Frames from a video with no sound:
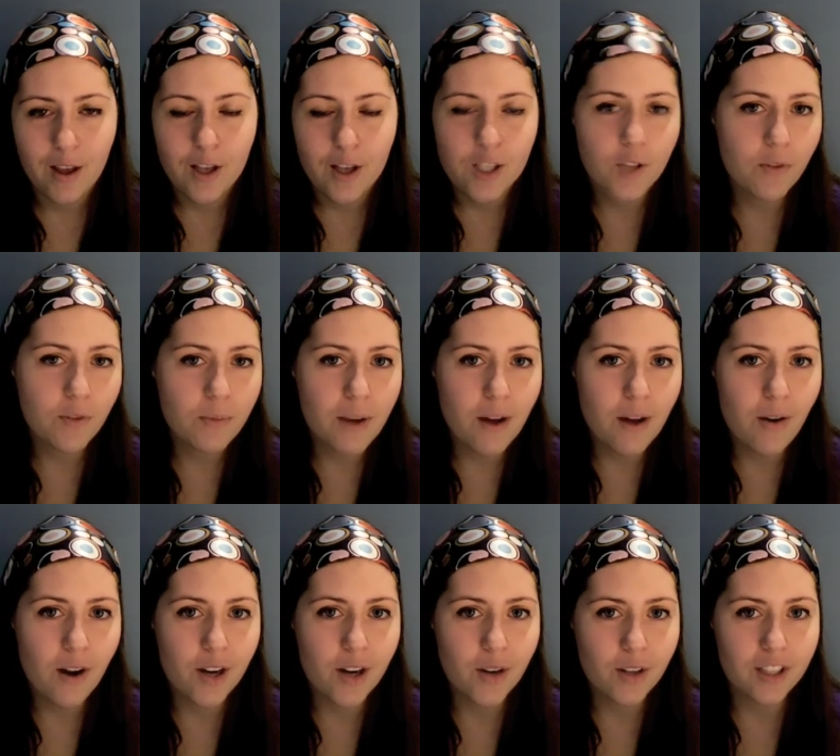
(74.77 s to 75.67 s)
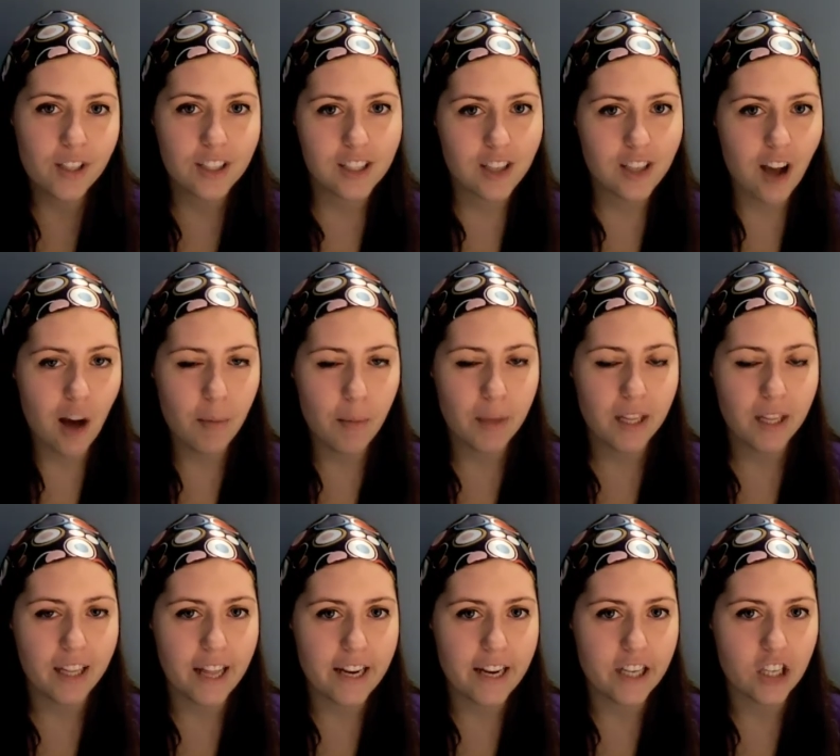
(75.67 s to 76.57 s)
So from now on, you can just call me
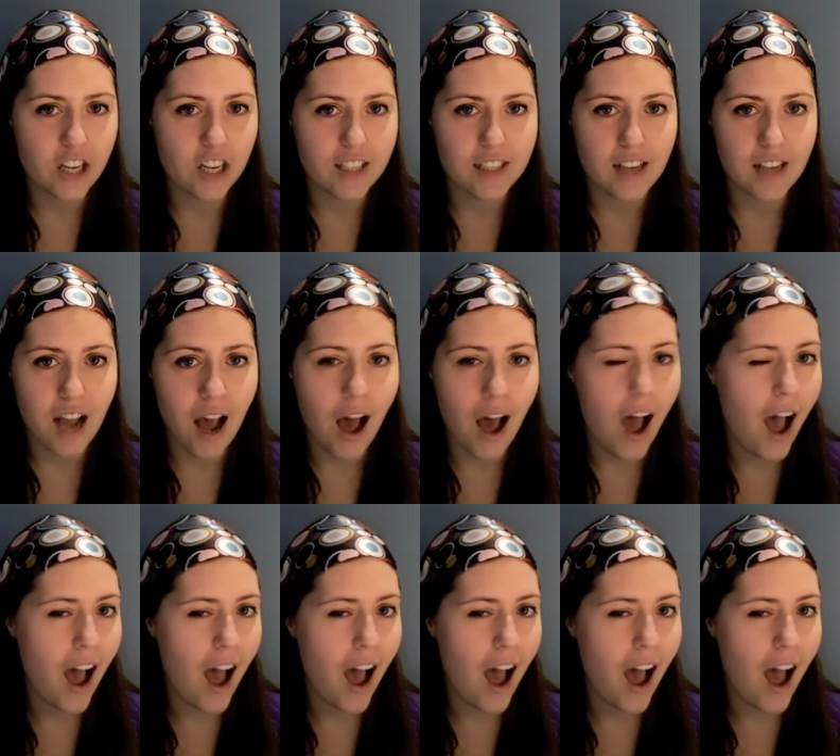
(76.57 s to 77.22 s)
Lady Jessica.